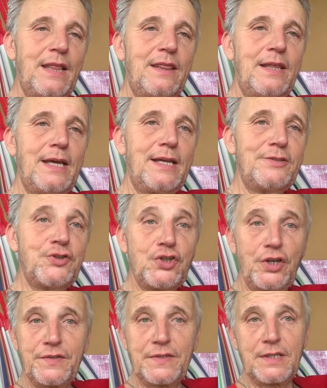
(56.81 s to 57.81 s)
than
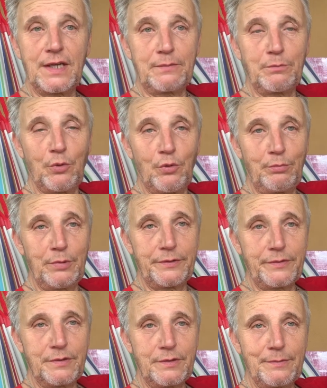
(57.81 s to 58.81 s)
just that
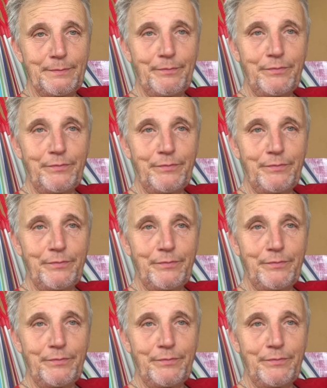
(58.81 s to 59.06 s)
moment.